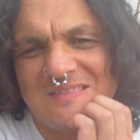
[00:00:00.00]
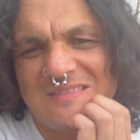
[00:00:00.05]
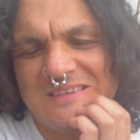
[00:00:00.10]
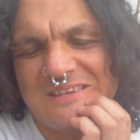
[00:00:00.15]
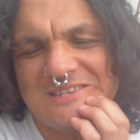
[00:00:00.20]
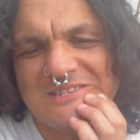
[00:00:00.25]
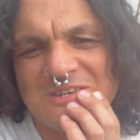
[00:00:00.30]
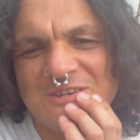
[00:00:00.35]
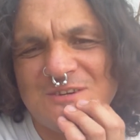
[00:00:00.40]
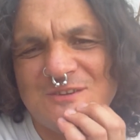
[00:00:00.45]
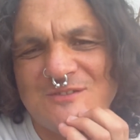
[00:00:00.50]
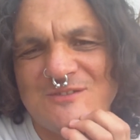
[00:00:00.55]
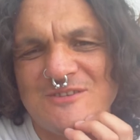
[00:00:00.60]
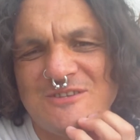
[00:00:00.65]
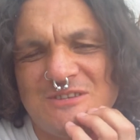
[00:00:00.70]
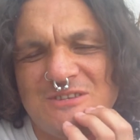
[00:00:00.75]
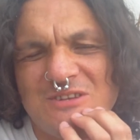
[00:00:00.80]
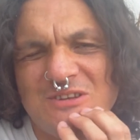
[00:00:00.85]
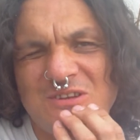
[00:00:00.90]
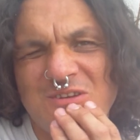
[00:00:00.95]
this
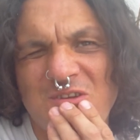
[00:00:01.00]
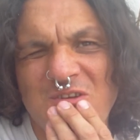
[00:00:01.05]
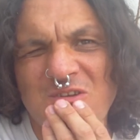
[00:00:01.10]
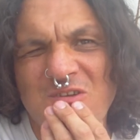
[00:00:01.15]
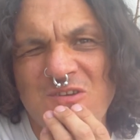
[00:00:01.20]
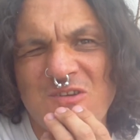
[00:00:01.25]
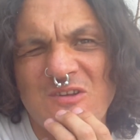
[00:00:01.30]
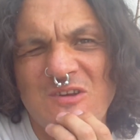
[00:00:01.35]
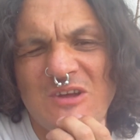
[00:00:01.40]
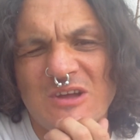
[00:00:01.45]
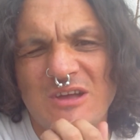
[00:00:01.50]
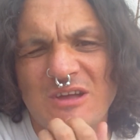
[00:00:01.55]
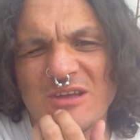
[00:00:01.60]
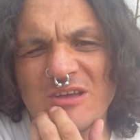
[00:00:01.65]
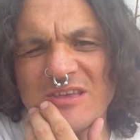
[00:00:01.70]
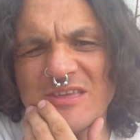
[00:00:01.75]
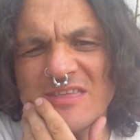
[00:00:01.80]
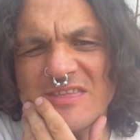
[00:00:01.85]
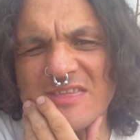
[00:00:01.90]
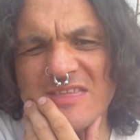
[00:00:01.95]
afternoon,
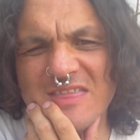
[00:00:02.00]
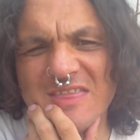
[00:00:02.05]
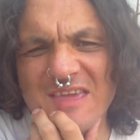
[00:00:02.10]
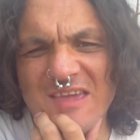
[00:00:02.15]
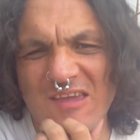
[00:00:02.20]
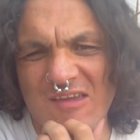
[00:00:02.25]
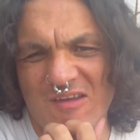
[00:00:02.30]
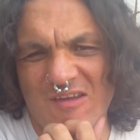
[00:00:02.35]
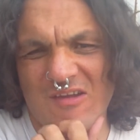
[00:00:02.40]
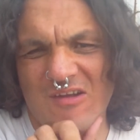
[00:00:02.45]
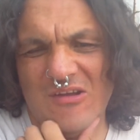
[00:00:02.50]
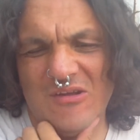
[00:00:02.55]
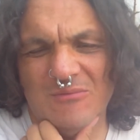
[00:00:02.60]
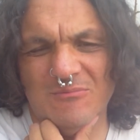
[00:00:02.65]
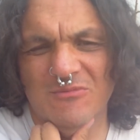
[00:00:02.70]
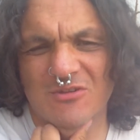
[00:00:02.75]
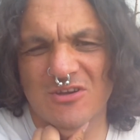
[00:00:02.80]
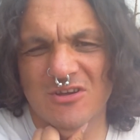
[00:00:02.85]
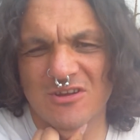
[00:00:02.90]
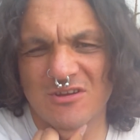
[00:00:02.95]
I think
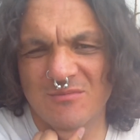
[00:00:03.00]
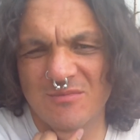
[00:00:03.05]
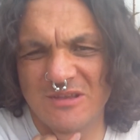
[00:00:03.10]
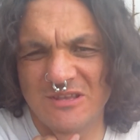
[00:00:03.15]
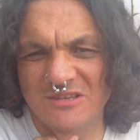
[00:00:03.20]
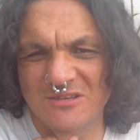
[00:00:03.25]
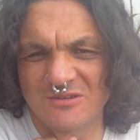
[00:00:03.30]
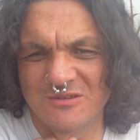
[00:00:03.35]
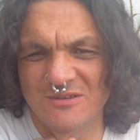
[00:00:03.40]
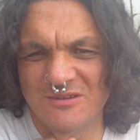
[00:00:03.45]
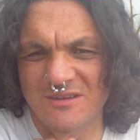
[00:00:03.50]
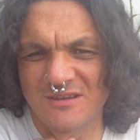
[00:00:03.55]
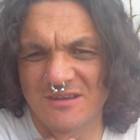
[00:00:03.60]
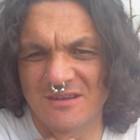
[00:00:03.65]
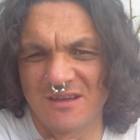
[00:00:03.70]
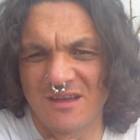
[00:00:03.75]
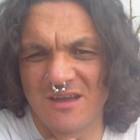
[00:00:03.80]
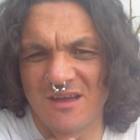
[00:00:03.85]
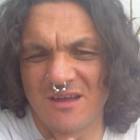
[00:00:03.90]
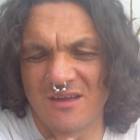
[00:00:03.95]
I'm going to be doing
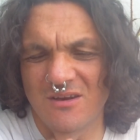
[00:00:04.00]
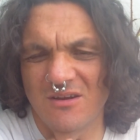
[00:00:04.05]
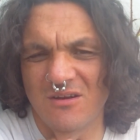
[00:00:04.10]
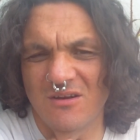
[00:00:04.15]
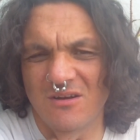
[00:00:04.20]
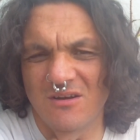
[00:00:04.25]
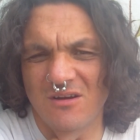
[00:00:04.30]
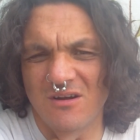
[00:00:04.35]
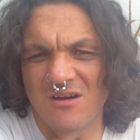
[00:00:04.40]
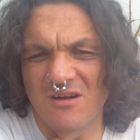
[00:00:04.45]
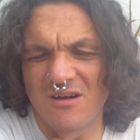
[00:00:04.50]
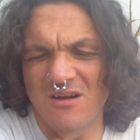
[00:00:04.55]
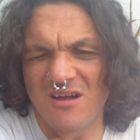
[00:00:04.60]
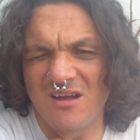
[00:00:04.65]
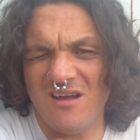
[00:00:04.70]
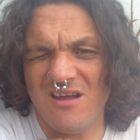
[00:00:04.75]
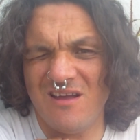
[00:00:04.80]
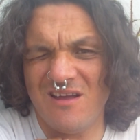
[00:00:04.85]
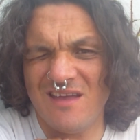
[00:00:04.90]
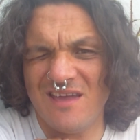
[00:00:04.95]
an
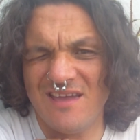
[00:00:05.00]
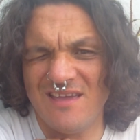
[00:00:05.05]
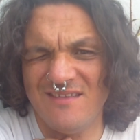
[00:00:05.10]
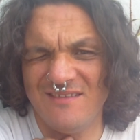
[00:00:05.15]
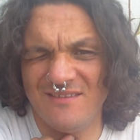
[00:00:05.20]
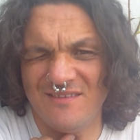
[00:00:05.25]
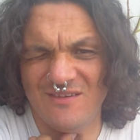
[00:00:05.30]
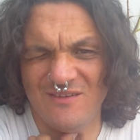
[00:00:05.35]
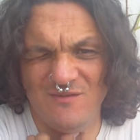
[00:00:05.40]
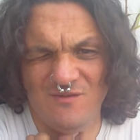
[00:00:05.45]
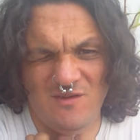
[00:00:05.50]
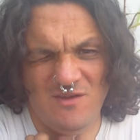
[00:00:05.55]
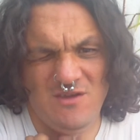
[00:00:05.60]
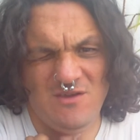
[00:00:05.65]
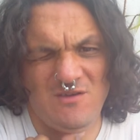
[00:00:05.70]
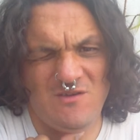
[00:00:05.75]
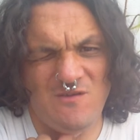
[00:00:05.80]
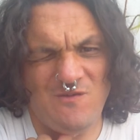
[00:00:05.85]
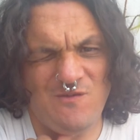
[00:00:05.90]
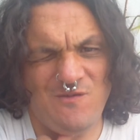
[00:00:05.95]

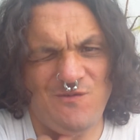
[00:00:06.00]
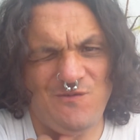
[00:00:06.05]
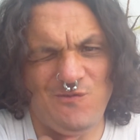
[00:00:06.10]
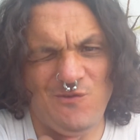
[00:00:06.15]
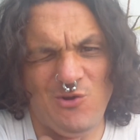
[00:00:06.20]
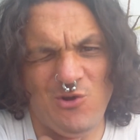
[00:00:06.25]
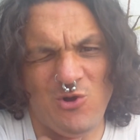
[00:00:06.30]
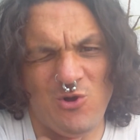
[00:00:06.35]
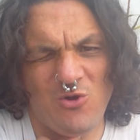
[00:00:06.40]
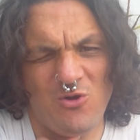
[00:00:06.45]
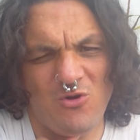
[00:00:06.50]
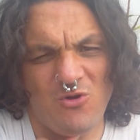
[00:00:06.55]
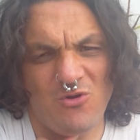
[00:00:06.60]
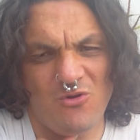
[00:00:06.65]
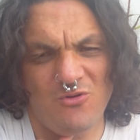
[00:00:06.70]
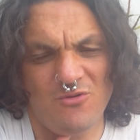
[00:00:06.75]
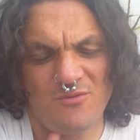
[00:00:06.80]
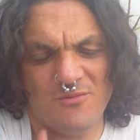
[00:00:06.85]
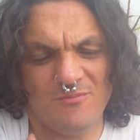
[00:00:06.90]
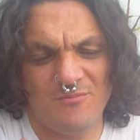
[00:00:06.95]
interview
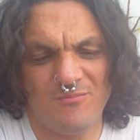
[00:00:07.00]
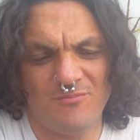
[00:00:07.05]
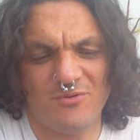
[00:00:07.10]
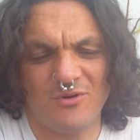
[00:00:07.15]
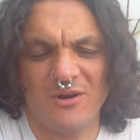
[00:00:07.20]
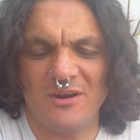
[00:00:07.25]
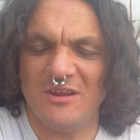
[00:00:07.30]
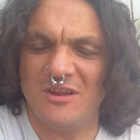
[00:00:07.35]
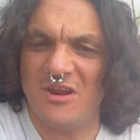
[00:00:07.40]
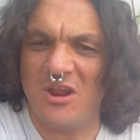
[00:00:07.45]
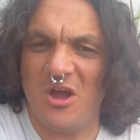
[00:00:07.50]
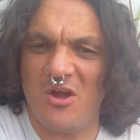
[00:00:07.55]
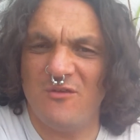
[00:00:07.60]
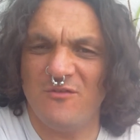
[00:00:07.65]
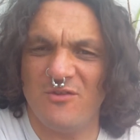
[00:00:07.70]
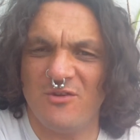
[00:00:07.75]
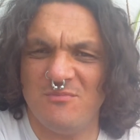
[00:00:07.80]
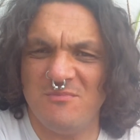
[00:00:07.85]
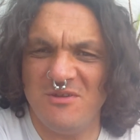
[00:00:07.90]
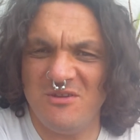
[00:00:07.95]
on Brighton and
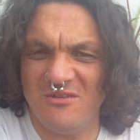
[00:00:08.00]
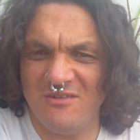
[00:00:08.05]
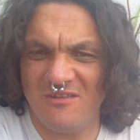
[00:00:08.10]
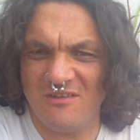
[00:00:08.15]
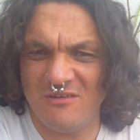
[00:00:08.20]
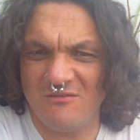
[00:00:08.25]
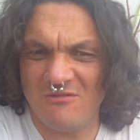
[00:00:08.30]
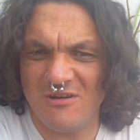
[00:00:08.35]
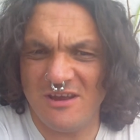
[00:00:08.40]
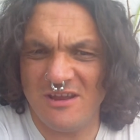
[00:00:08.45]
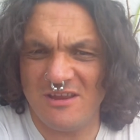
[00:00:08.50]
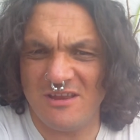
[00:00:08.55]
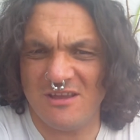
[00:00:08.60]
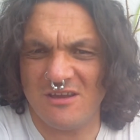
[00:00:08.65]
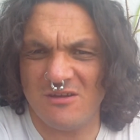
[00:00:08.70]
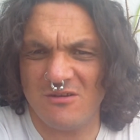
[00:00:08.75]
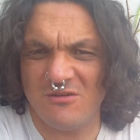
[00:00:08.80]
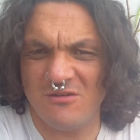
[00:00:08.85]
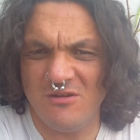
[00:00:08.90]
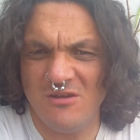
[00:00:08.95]
Hove Community
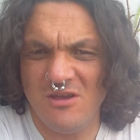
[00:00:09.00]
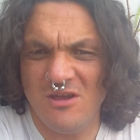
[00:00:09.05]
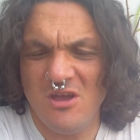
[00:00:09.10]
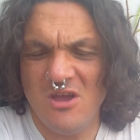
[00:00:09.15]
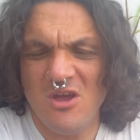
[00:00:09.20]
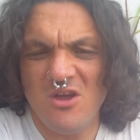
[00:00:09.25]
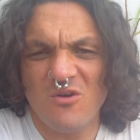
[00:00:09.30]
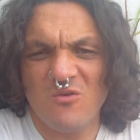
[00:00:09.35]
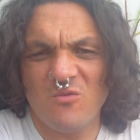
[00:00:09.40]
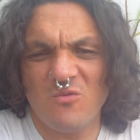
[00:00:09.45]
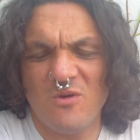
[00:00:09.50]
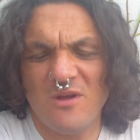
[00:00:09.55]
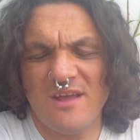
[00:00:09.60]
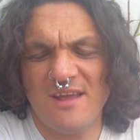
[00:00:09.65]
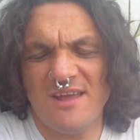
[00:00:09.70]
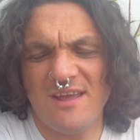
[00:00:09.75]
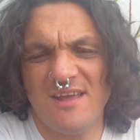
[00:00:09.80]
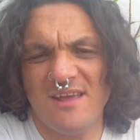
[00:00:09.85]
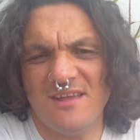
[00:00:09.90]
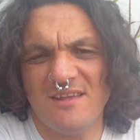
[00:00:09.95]
Radio
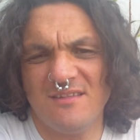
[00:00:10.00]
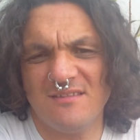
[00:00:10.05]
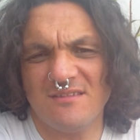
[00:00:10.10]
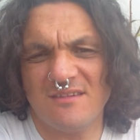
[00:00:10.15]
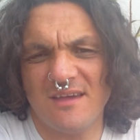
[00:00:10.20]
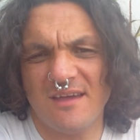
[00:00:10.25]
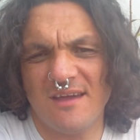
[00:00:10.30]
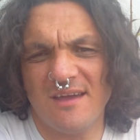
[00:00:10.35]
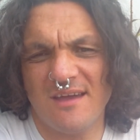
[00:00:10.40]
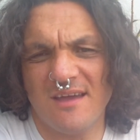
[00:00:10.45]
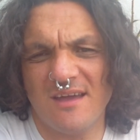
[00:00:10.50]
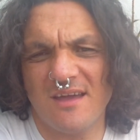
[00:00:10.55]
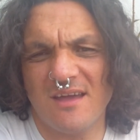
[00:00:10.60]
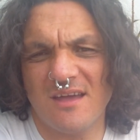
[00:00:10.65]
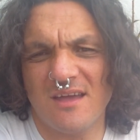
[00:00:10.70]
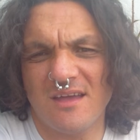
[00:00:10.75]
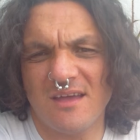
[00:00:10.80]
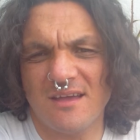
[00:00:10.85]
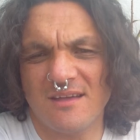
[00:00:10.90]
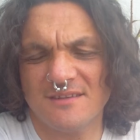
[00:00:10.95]
with
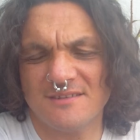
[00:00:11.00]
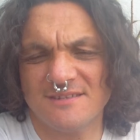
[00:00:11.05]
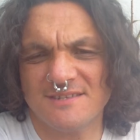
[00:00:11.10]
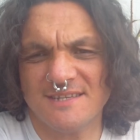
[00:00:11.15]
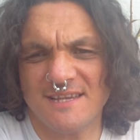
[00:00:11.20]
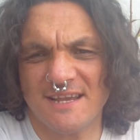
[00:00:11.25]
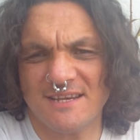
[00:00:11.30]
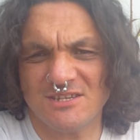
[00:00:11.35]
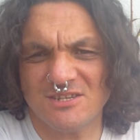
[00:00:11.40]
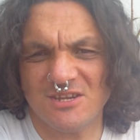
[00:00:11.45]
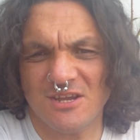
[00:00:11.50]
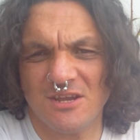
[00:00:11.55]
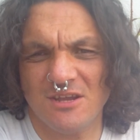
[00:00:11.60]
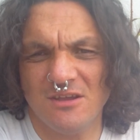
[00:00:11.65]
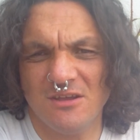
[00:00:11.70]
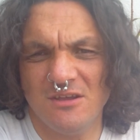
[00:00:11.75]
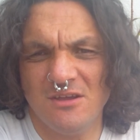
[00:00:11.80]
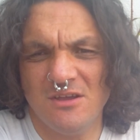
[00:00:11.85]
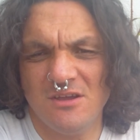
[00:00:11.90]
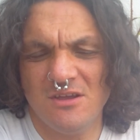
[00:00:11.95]
uh, Sasha,
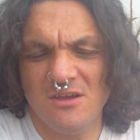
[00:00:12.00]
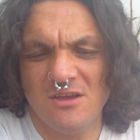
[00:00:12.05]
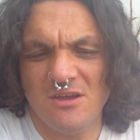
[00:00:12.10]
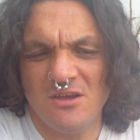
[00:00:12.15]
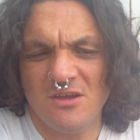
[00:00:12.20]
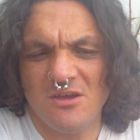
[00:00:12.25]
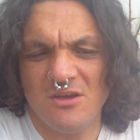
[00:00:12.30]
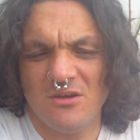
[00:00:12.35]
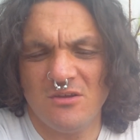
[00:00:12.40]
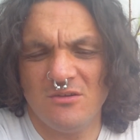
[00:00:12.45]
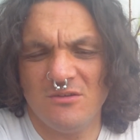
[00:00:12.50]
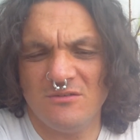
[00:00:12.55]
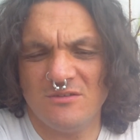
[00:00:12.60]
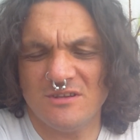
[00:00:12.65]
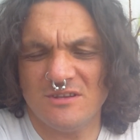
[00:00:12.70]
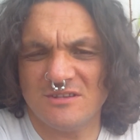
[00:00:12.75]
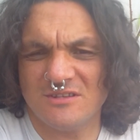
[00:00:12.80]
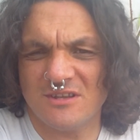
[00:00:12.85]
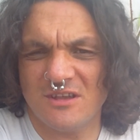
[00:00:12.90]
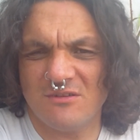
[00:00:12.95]
who
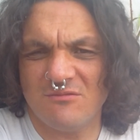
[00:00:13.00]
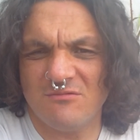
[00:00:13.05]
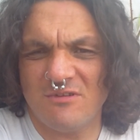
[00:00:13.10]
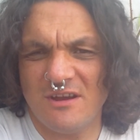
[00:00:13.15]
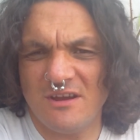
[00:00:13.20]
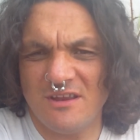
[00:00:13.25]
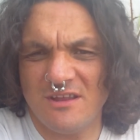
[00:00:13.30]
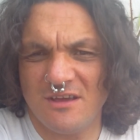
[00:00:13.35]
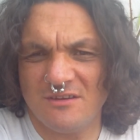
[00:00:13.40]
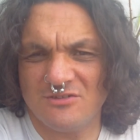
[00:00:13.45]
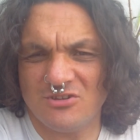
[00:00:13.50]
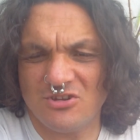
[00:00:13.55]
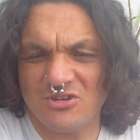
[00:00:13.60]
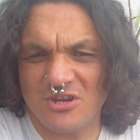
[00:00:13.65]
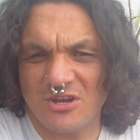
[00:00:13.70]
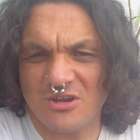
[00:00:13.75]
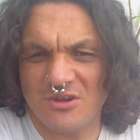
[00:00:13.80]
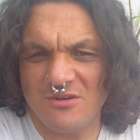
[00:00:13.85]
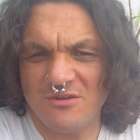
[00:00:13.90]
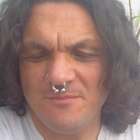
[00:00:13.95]
does a radio
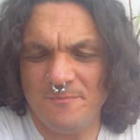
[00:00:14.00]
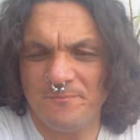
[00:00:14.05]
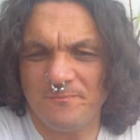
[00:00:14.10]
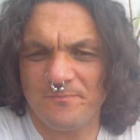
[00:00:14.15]
show,